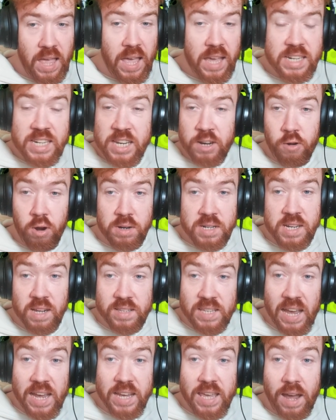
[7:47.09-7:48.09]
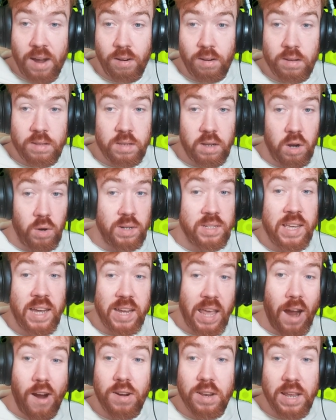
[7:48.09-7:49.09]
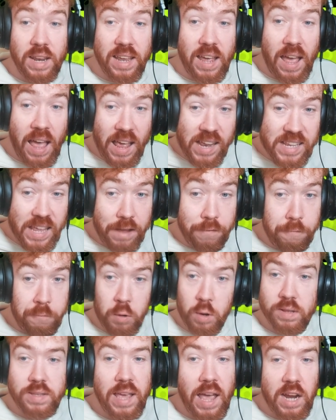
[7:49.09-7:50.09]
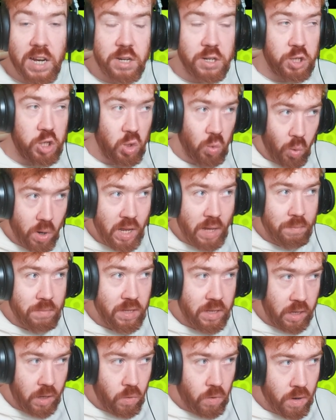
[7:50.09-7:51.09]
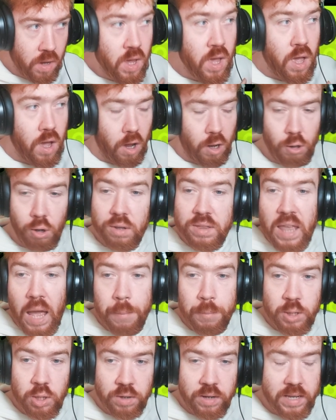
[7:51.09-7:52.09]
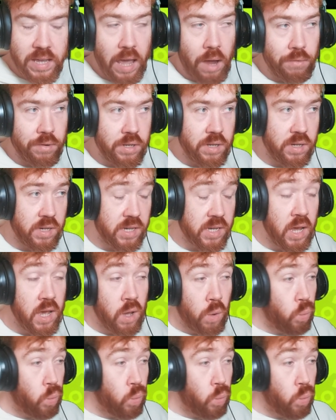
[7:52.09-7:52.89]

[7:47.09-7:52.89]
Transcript: Esterosa, tank character, the only tank character that has to have full attack, because you want him to deal a lot of damage on the counters.